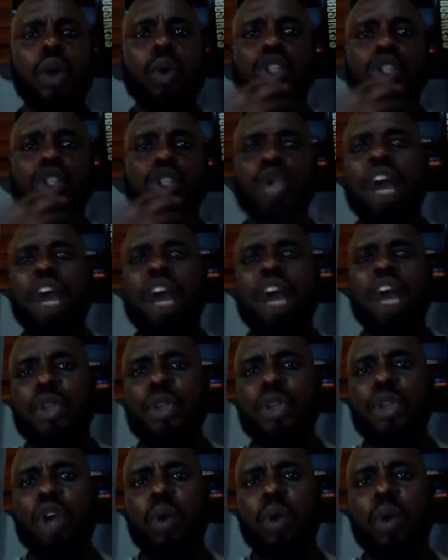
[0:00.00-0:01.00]
Once you have a
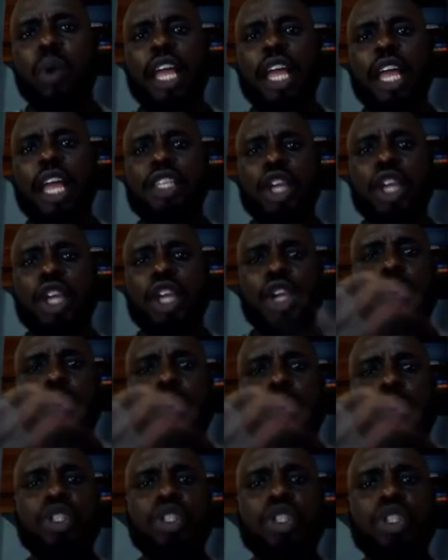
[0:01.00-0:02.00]
Bitcoin wallet,
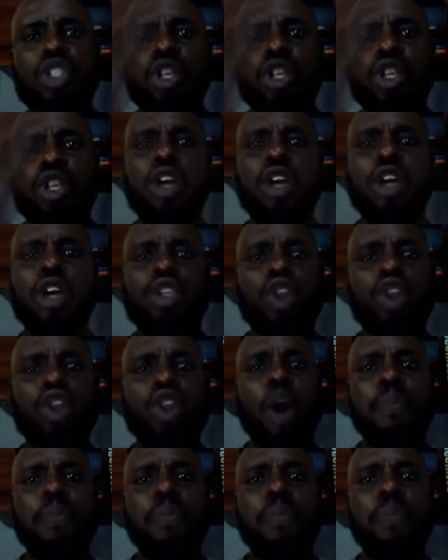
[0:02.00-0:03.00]
you put you
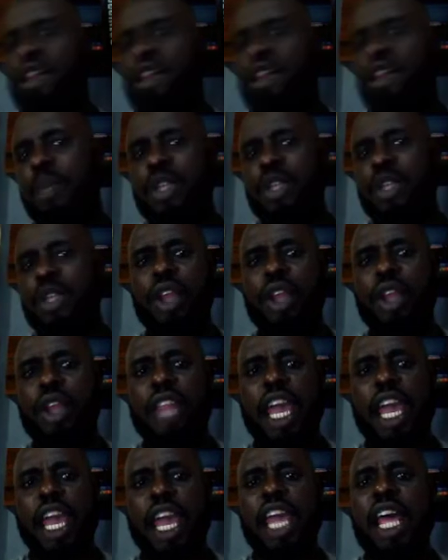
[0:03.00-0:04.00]
store the
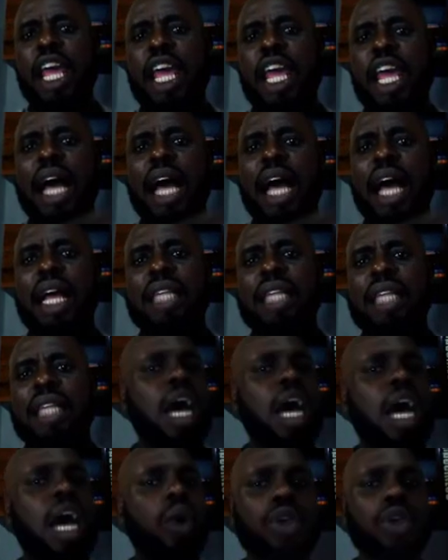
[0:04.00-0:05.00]
Bitcoin there, and
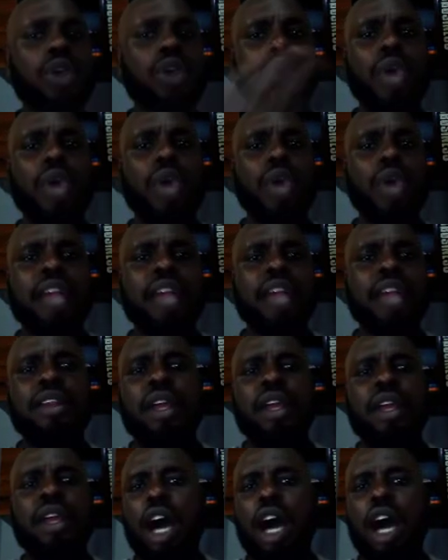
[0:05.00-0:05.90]
now you can